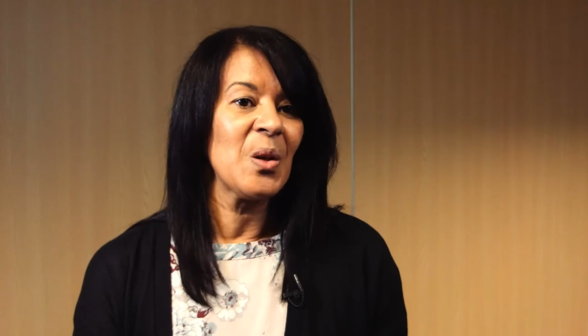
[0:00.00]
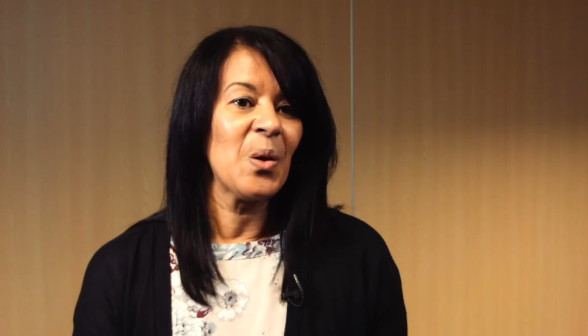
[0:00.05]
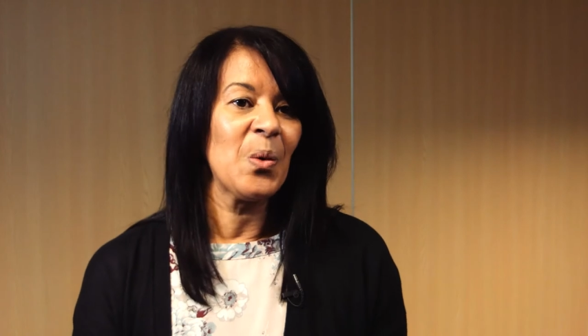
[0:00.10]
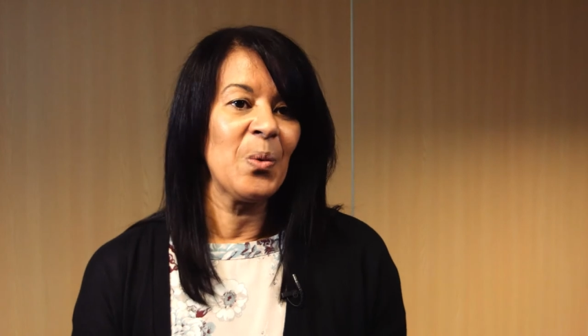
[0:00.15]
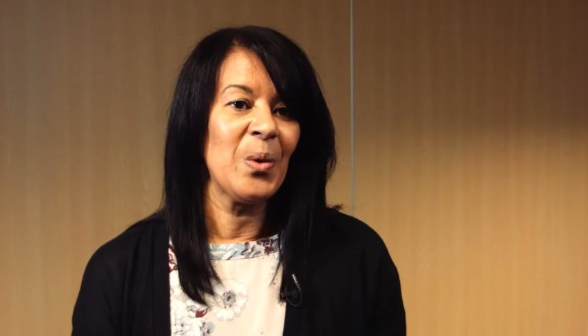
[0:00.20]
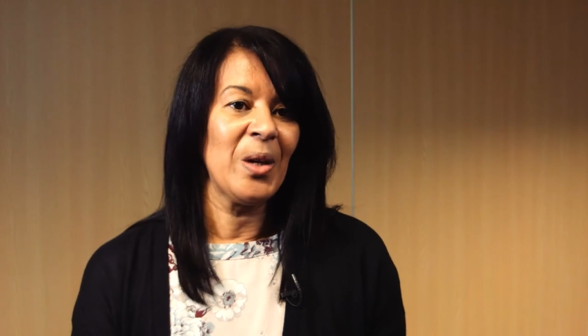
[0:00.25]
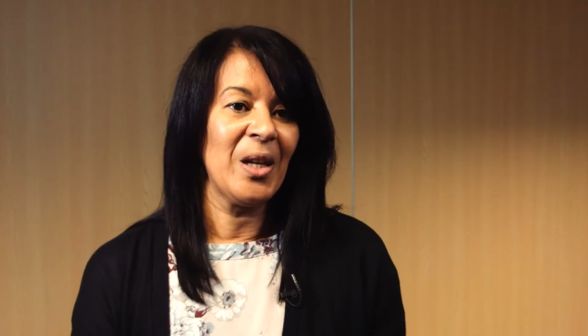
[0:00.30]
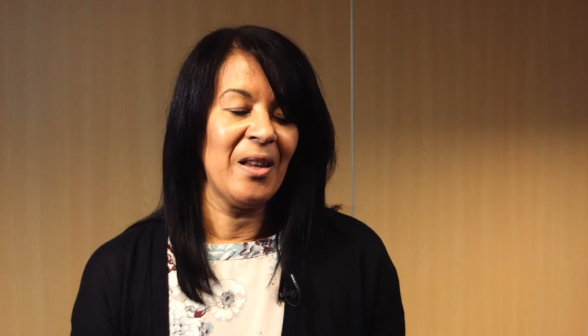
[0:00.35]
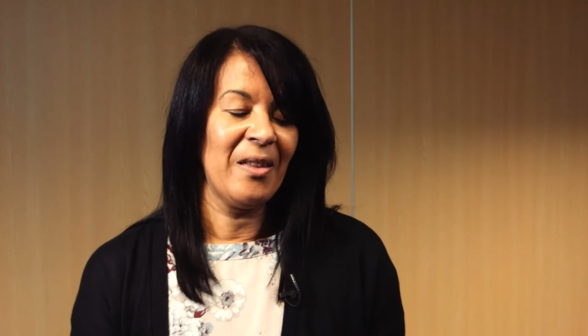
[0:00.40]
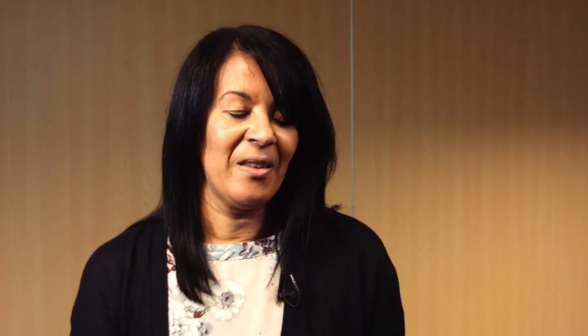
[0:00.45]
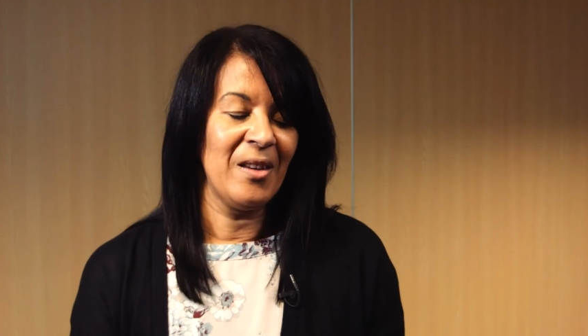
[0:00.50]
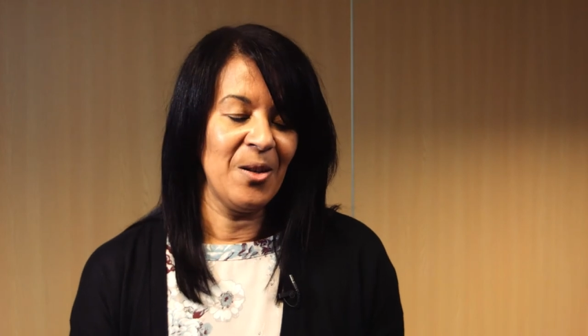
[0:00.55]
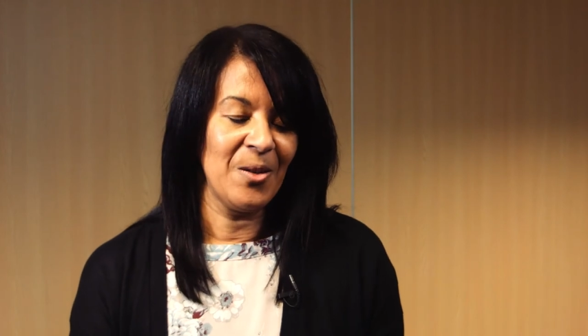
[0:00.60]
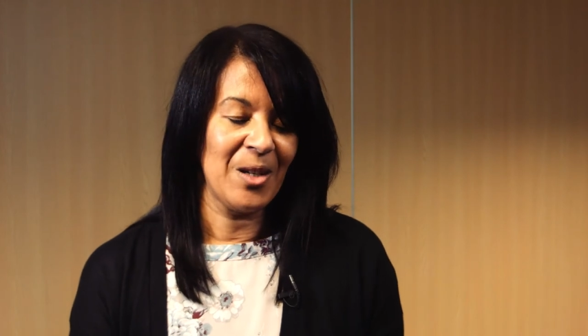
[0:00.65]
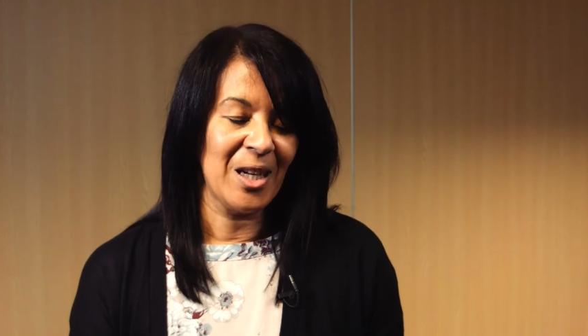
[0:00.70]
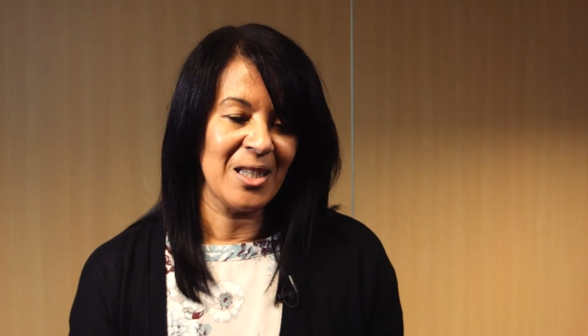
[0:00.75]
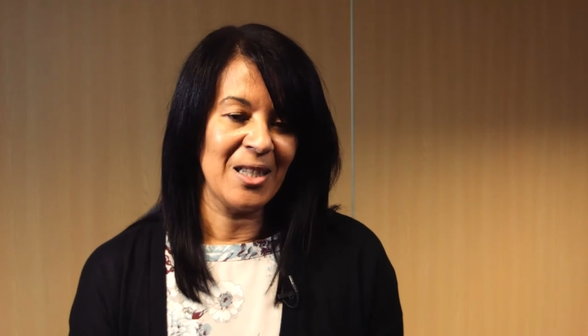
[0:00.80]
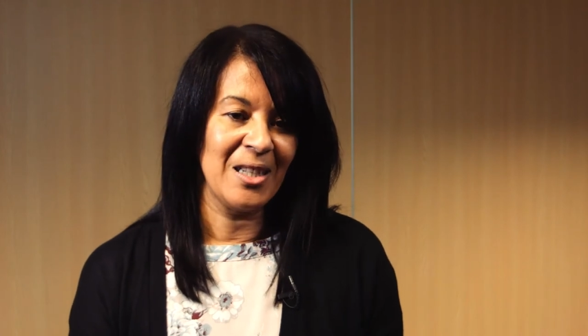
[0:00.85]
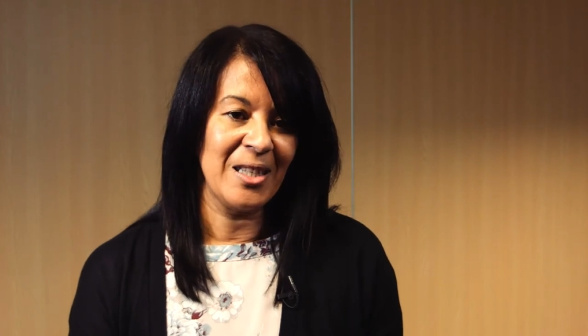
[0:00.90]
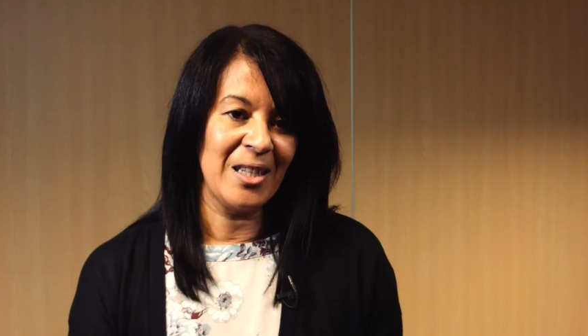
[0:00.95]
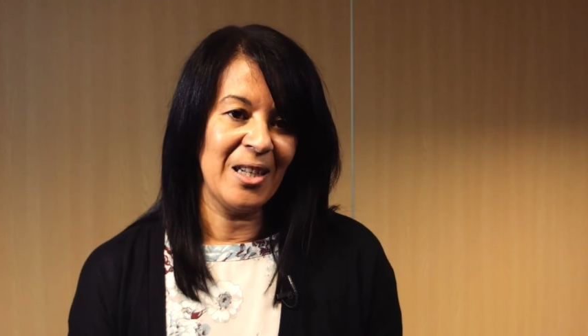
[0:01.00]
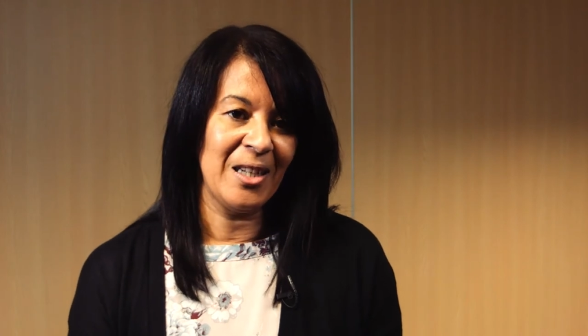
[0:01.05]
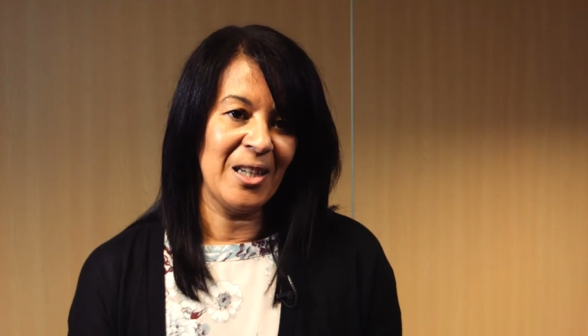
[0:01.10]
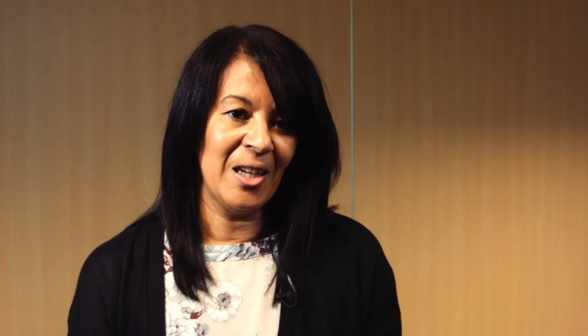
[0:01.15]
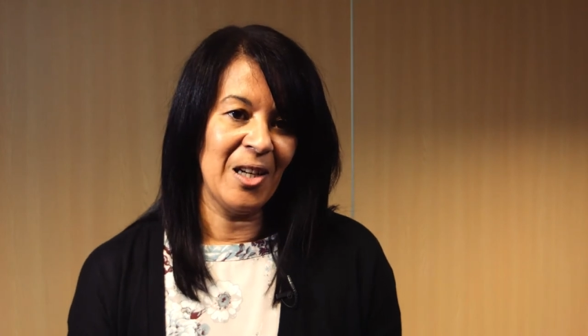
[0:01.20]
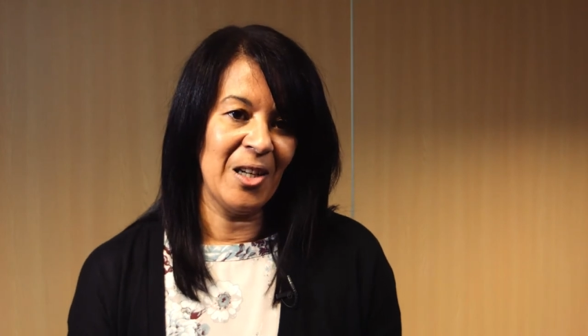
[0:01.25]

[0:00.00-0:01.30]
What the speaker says: with Newcastle City